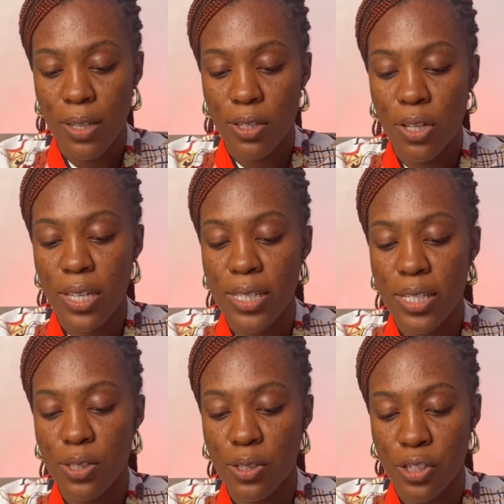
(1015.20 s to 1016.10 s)
So this
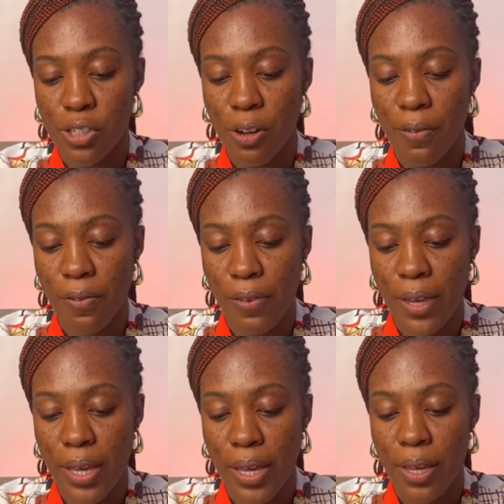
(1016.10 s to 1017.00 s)
is the tuition
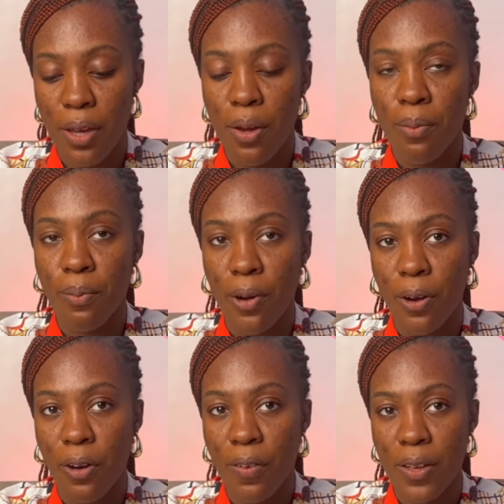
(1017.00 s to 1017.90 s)
fee,
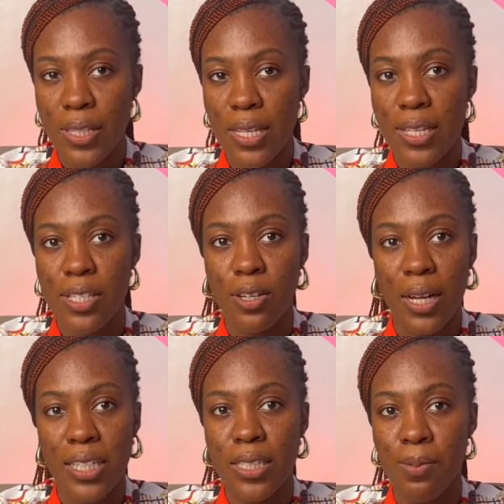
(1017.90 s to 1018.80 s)
but obviously the
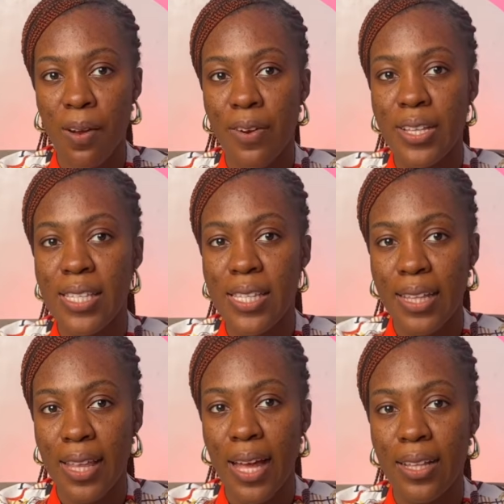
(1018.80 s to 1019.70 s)
scholarship I've already
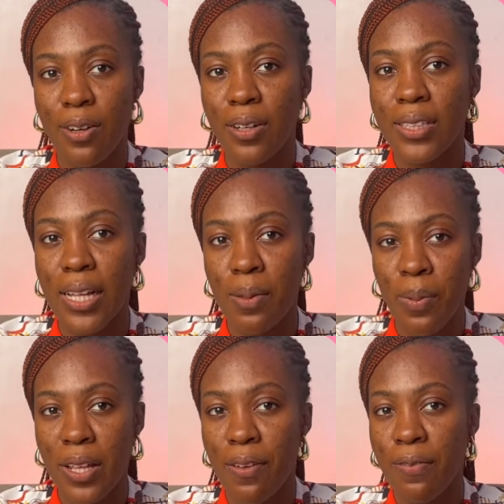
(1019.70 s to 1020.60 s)
stated under the
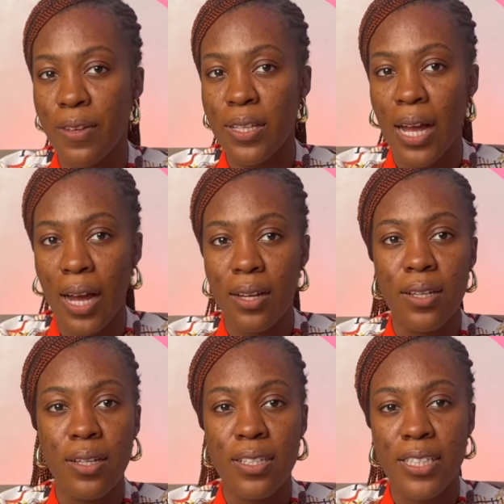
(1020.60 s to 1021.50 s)
benefit that
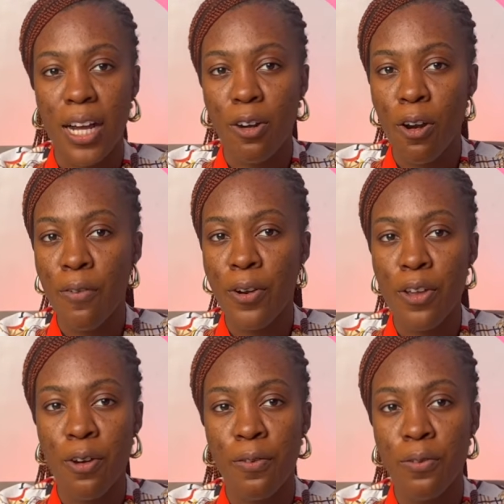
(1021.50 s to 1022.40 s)
they are
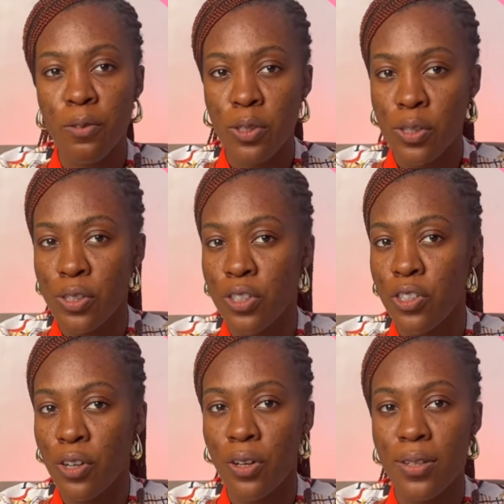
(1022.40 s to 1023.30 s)
covering your full
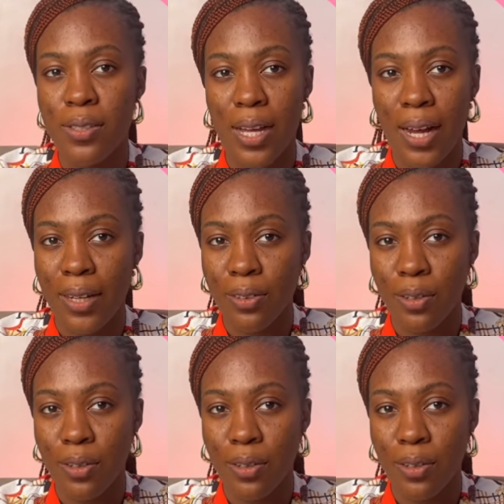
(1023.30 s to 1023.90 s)
tuitions and